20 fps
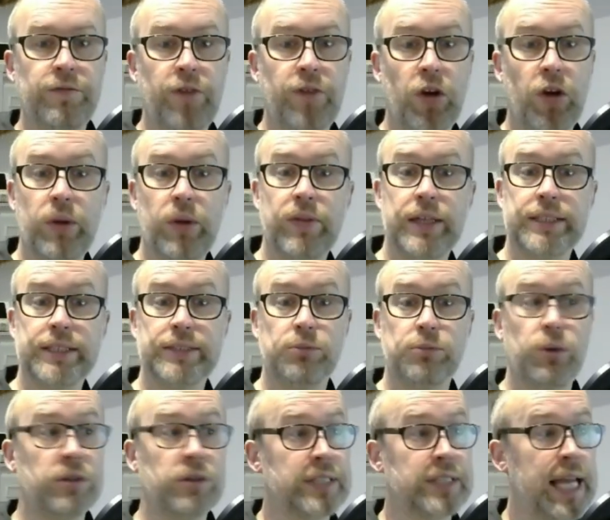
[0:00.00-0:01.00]
Following
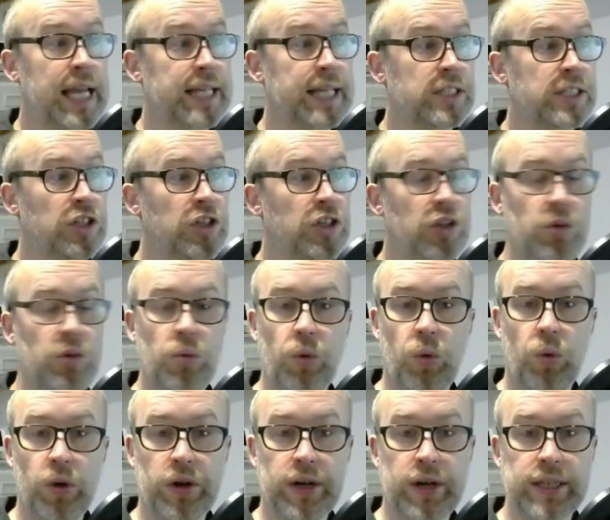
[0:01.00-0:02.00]
this, we'll select New
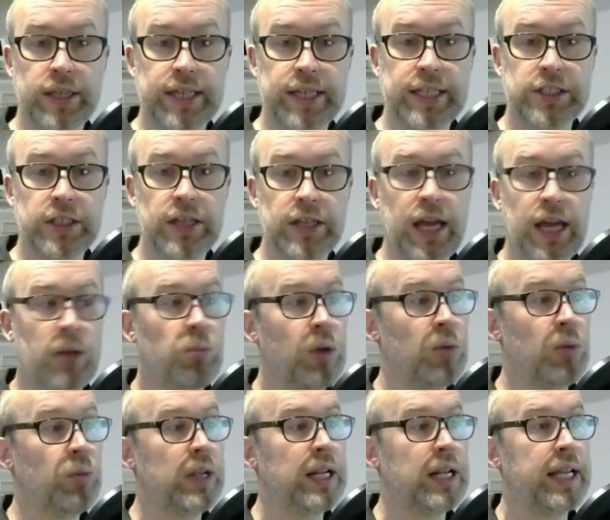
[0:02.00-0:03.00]
Organization, and
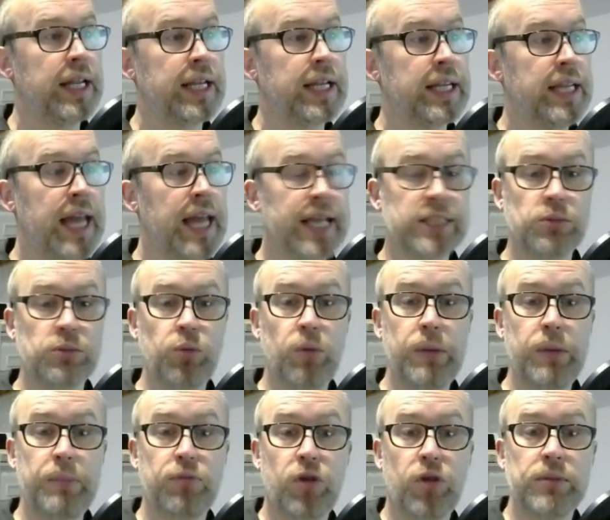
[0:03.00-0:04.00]
when we click Next, we'll
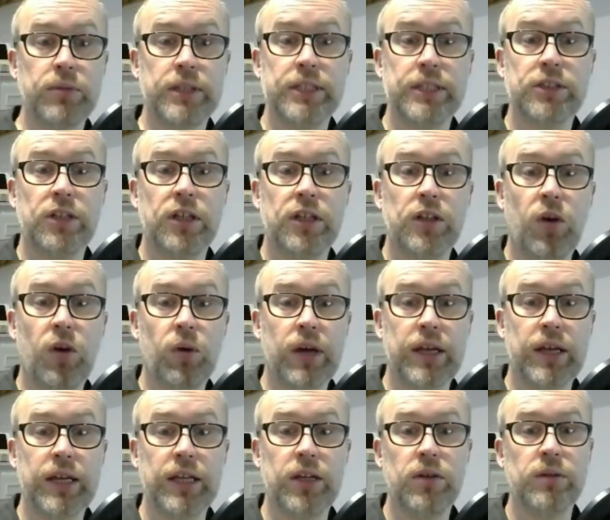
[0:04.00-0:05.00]
be prompted to log
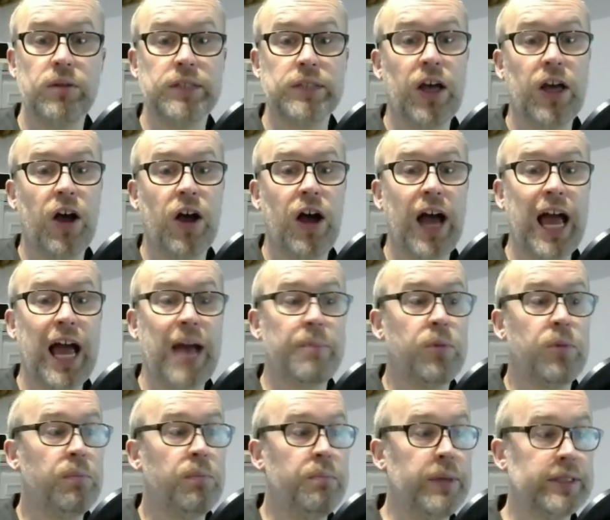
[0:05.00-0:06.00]
in using our
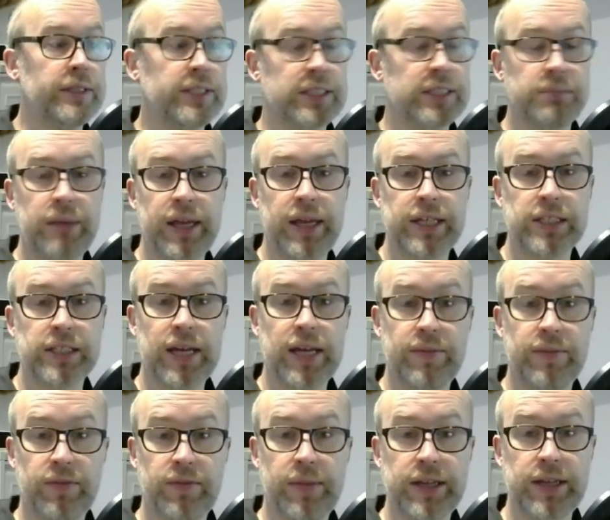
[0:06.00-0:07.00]
Apple Business Manager
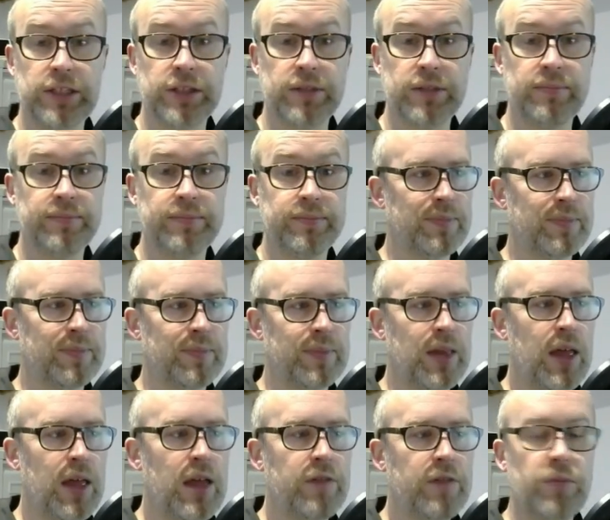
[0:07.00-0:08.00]
information.
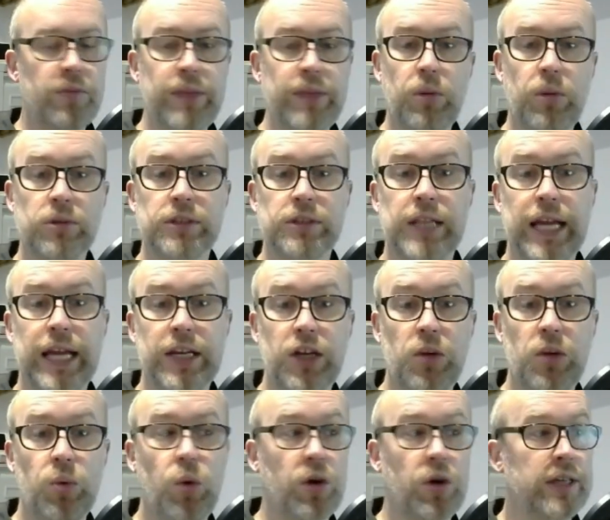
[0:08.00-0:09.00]
From there, we'll select
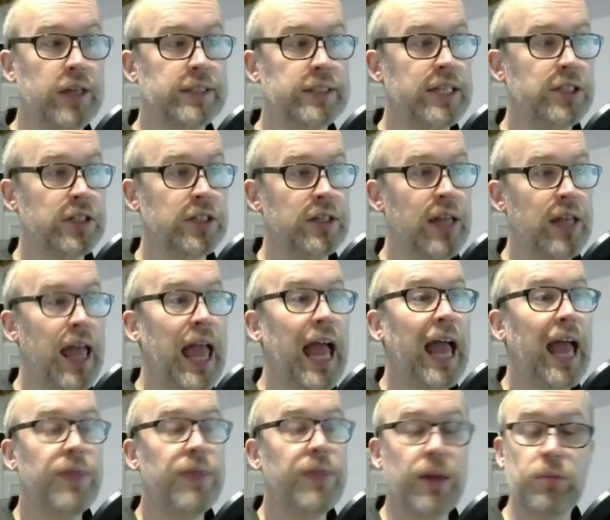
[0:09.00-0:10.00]
New Organization,
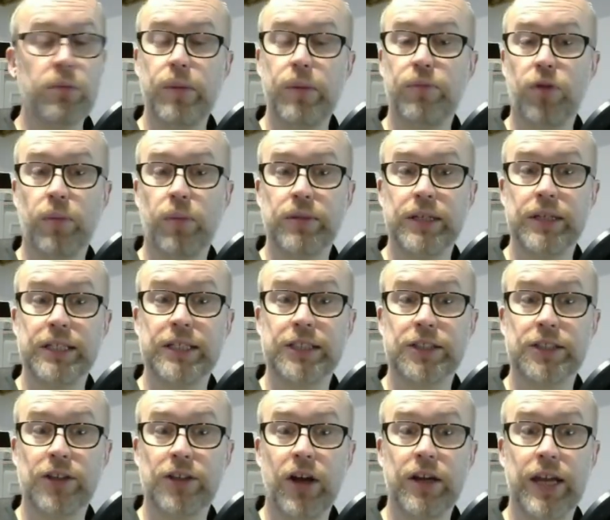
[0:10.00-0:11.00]
and then we'll be prompted
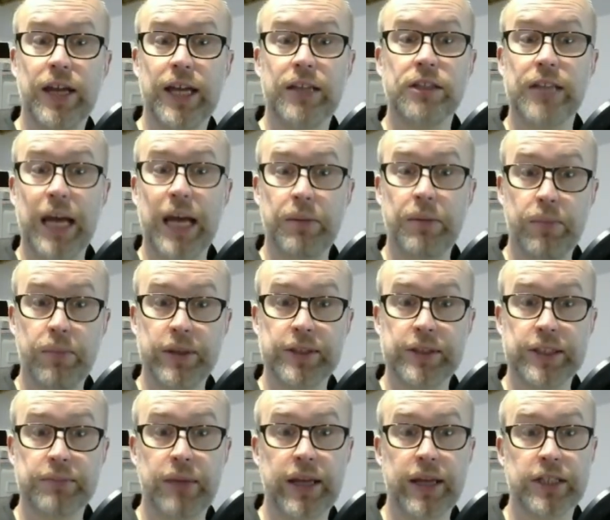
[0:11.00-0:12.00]
to sign in to Apple
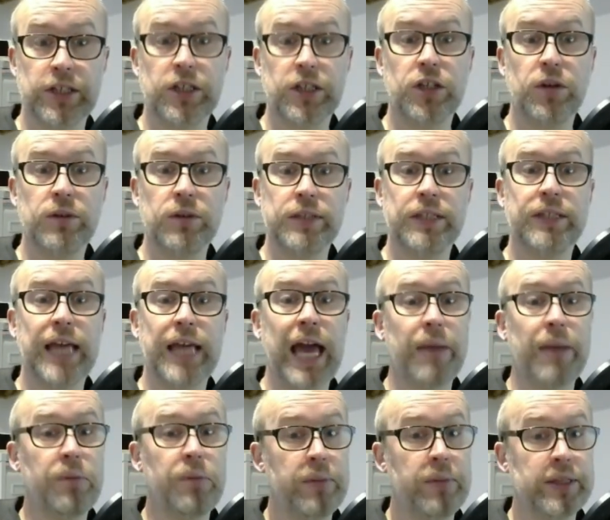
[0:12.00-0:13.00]
Business Manager using the
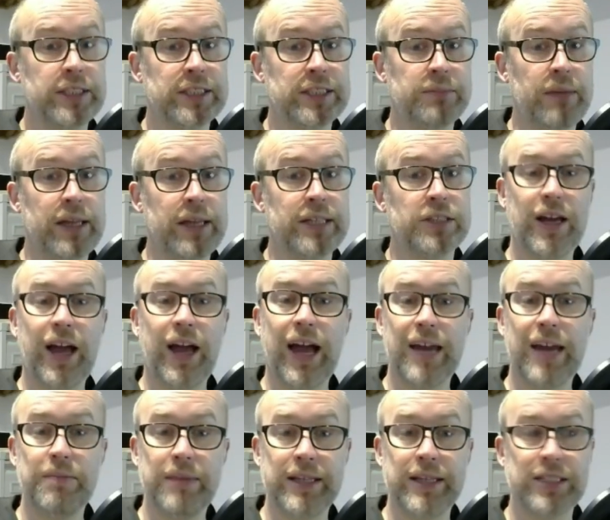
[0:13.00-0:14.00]
Apple Business Manager
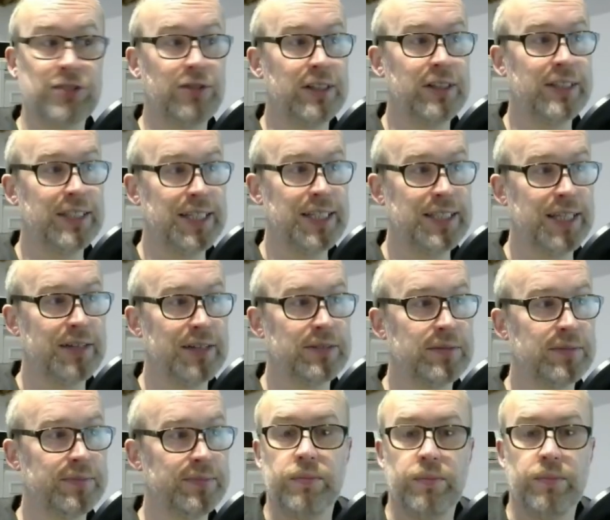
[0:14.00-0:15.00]
administrator
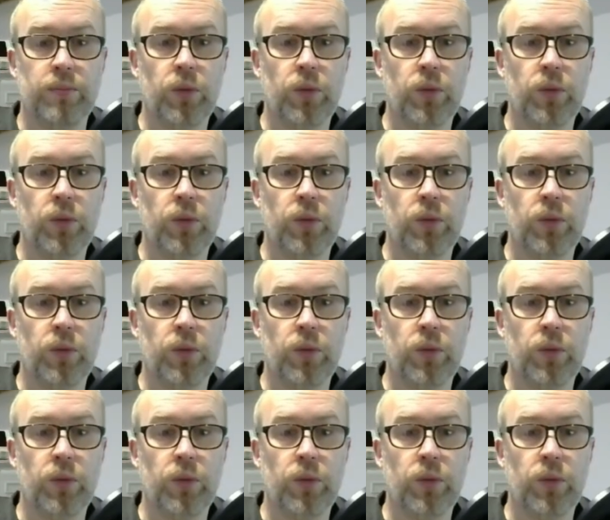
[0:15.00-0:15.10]
details.